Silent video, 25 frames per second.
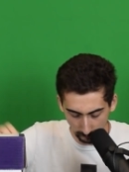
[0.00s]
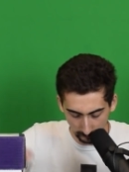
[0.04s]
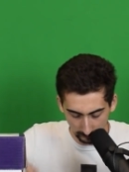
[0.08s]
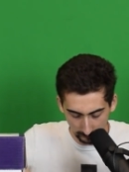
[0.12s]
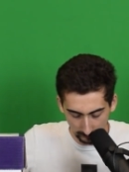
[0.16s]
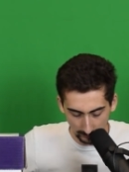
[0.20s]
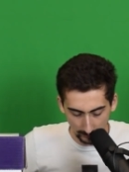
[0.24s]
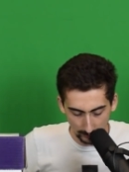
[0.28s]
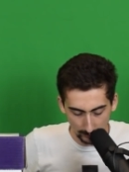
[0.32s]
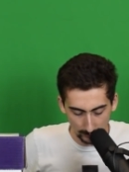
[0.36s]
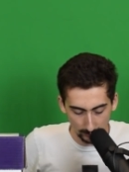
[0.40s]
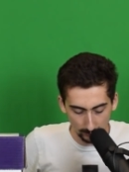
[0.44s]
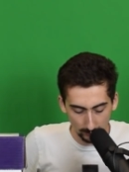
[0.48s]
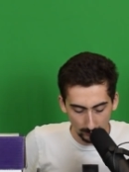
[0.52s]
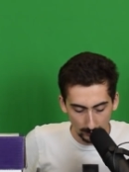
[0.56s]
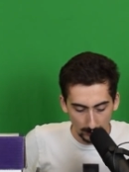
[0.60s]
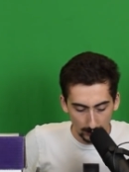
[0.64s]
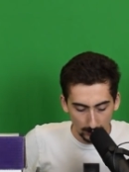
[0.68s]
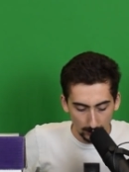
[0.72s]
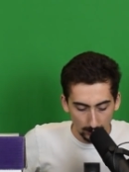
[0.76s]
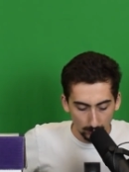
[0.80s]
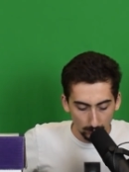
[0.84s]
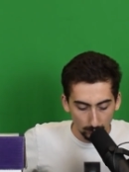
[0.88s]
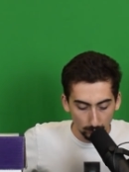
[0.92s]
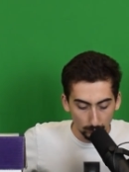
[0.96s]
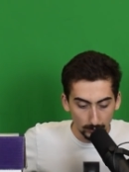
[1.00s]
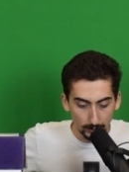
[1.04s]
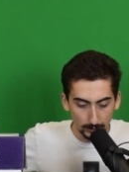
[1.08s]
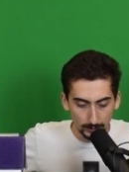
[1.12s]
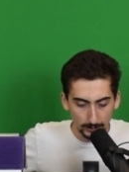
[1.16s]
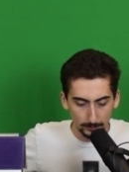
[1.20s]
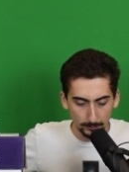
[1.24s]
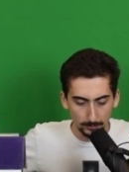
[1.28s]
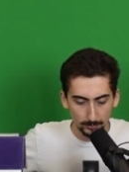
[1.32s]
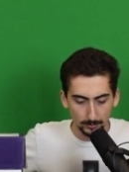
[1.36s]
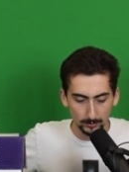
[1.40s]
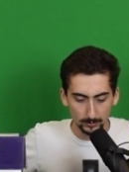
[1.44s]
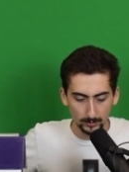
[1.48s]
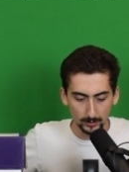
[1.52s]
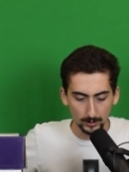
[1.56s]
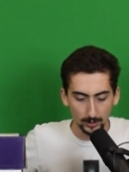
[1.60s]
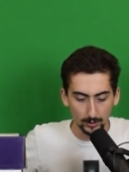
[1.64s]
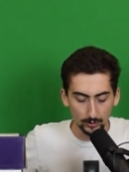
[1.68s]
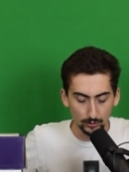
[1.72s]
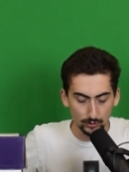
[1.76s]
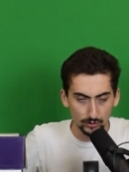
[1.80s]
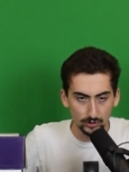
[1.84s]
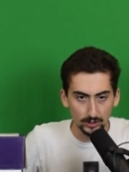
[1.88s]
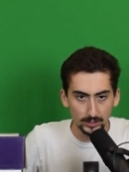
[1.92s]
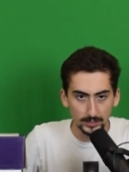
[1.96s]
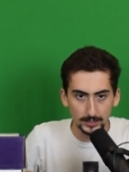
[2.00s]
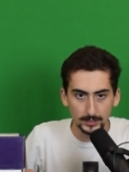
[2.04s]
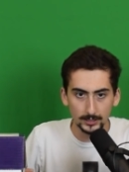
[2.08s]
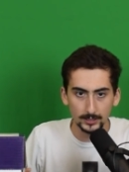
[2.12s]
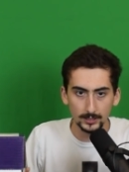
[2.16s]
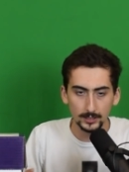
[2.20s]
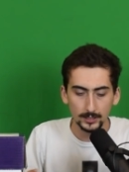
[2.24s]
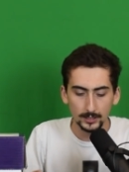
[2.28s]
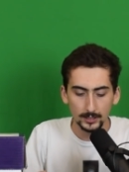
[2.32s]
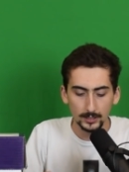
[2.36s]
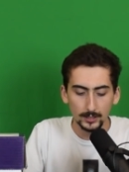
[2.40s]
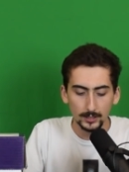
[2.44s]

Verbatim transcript: with a really uh, shitty